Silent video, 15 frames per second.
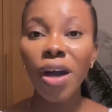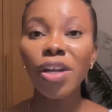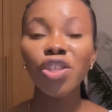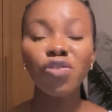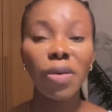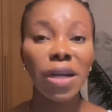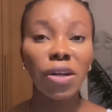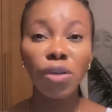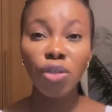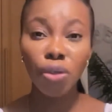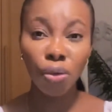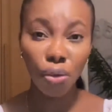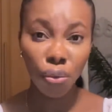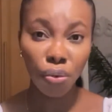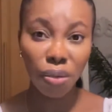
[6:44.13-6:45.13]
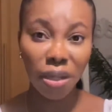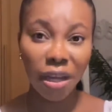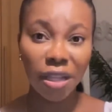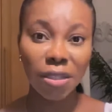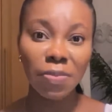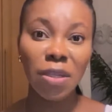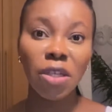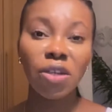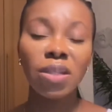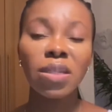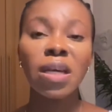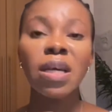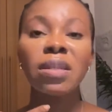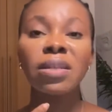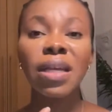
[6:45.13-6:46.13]
try not to do that, because
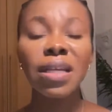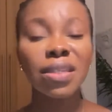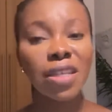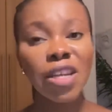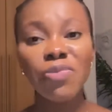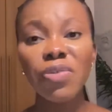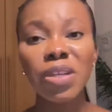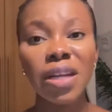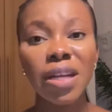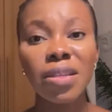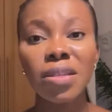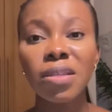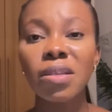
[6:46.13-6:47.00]
these ingredients,